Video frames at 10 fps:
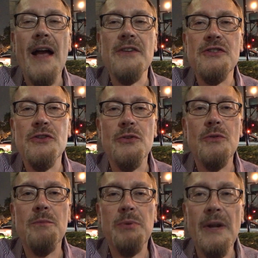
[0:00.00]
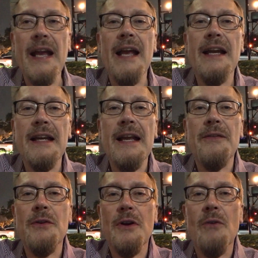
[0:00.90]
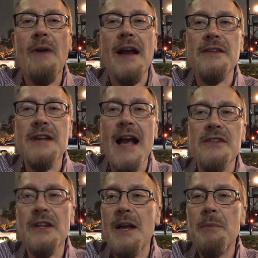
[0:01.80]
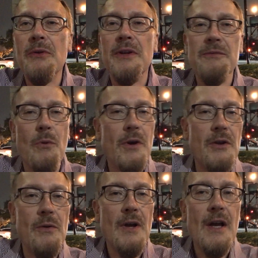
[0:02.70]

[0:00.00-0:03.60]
as to plan and get the correct tax liability for you.